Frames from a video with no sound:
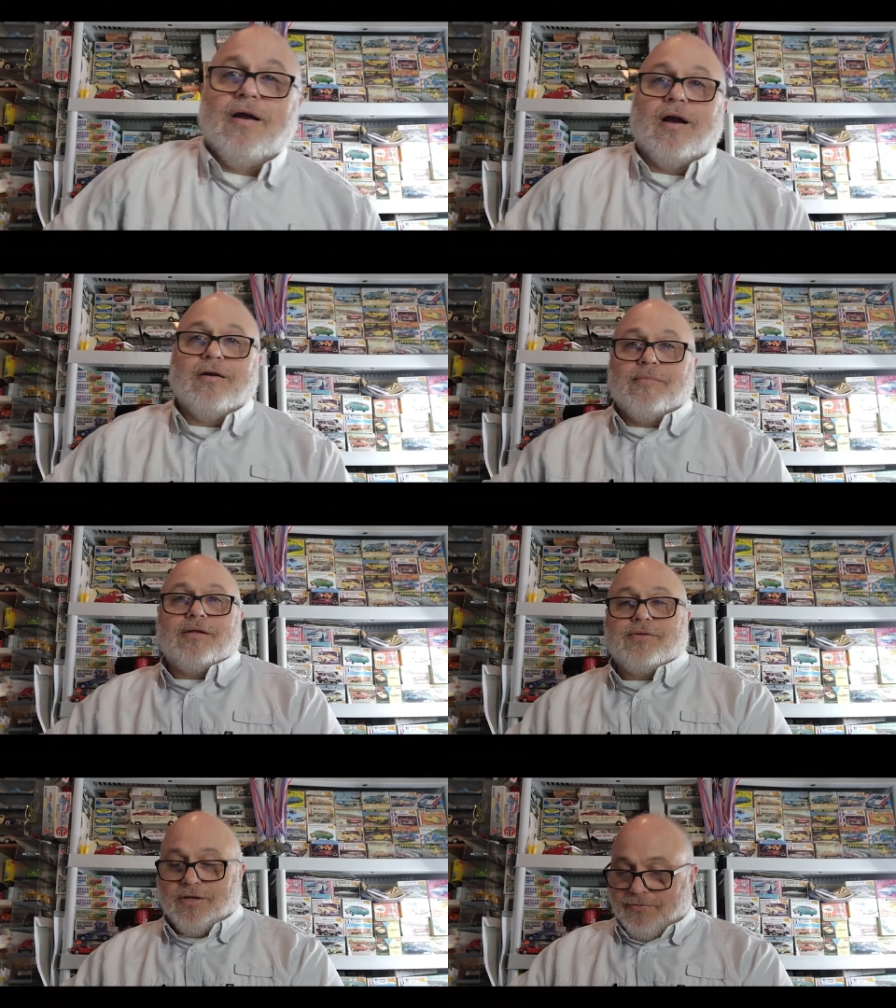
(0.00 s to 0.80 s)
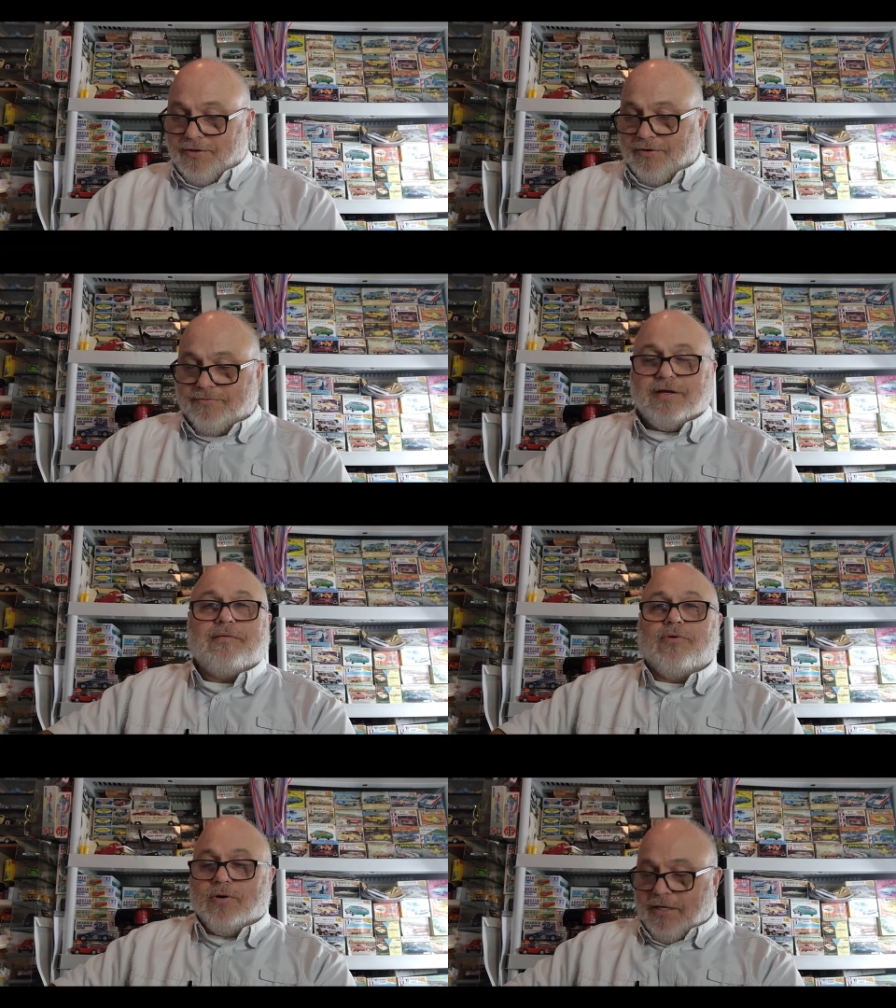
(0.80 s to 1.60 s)
hurt myself. You know,
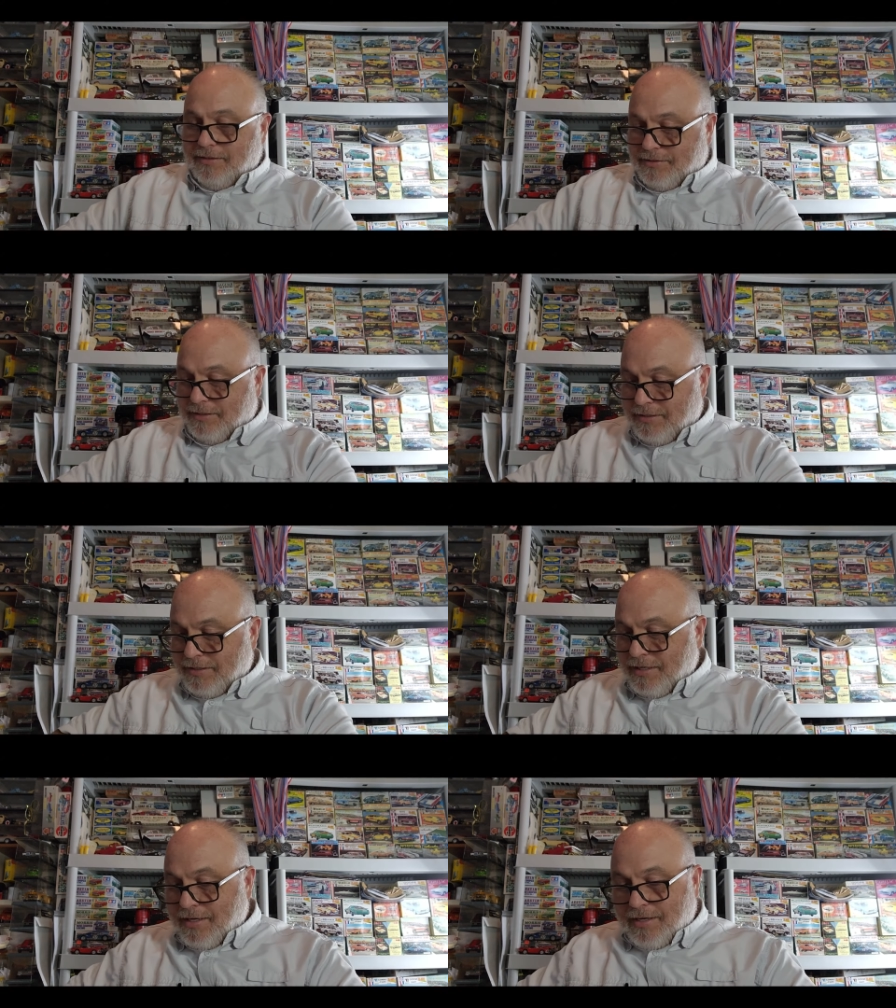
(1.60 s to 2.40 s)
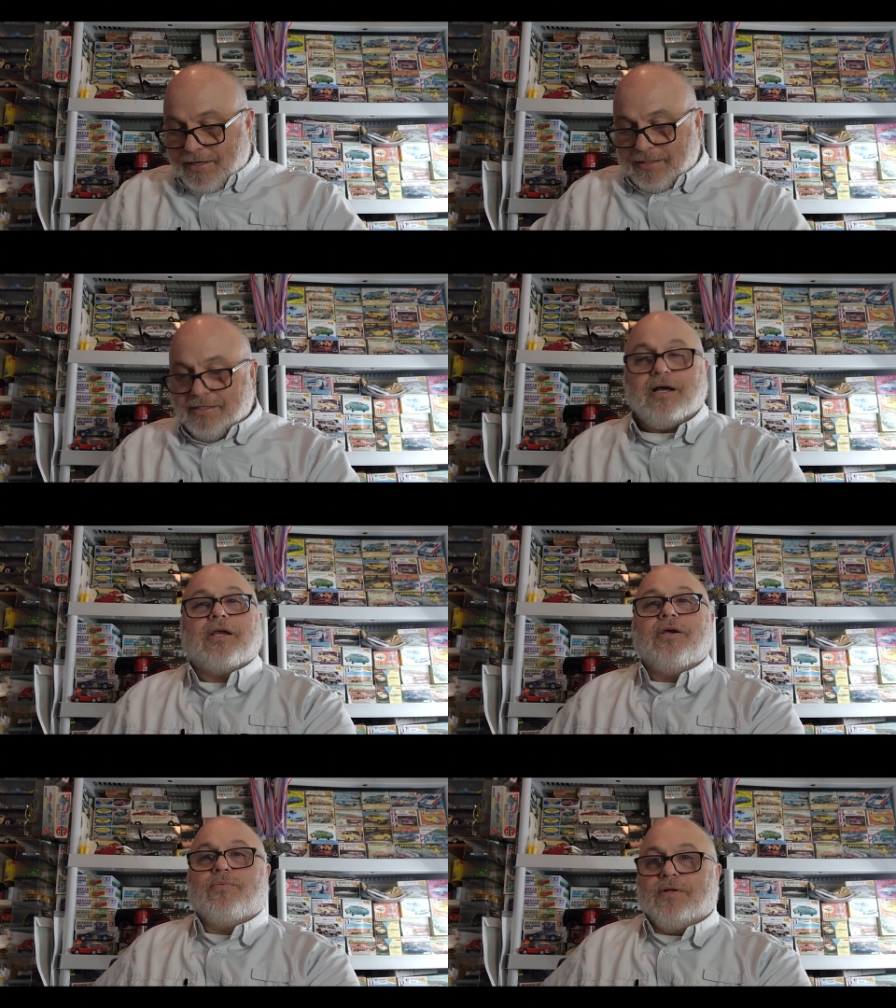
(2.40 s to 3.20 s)
Fat Boy, he's not
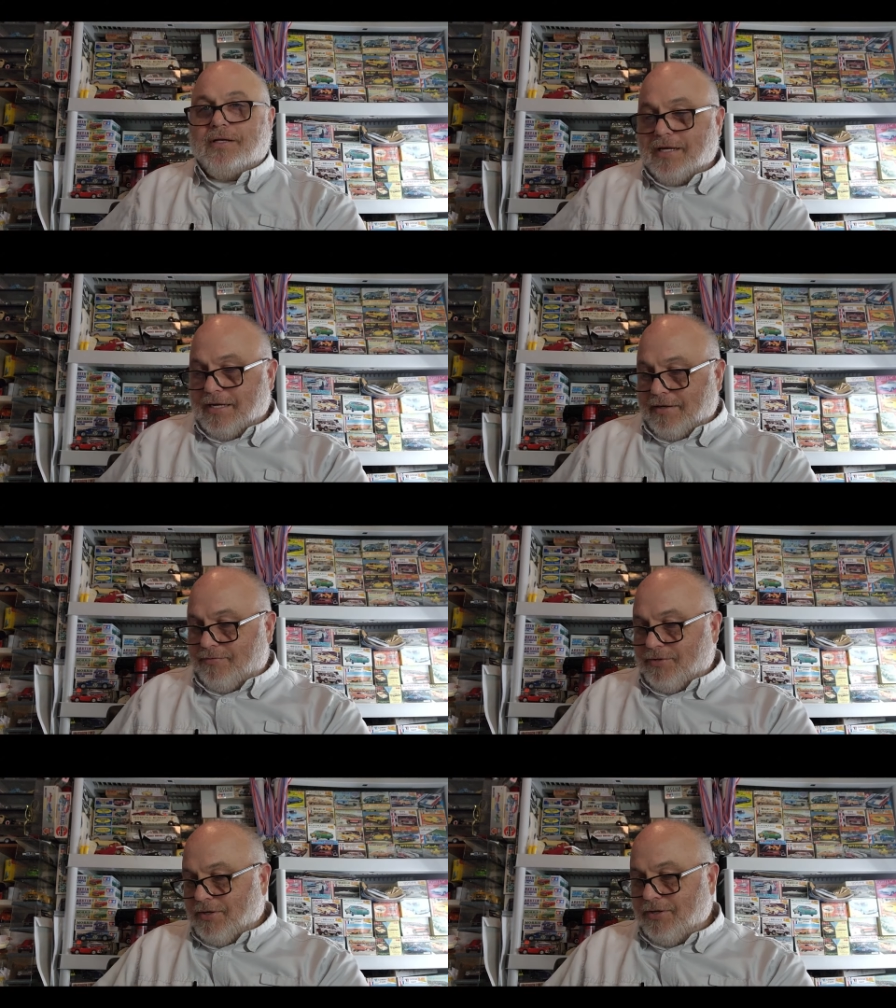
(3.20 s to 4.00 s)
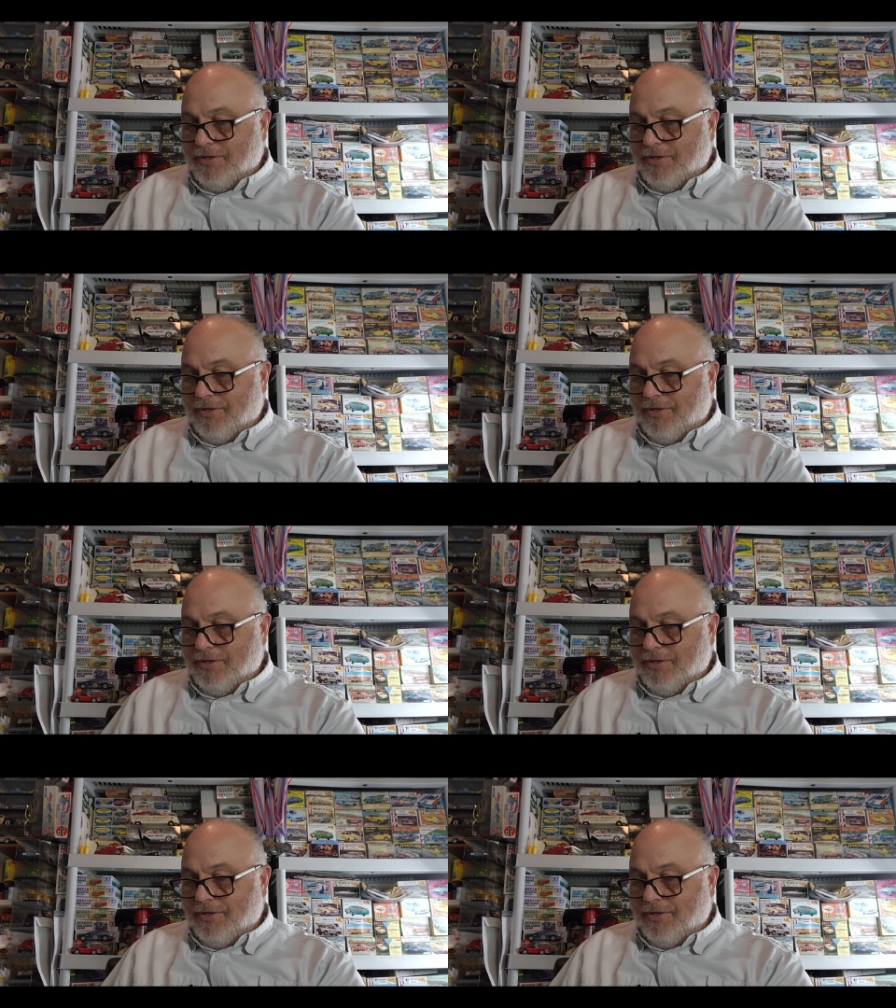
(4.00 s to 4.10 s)
good with knives.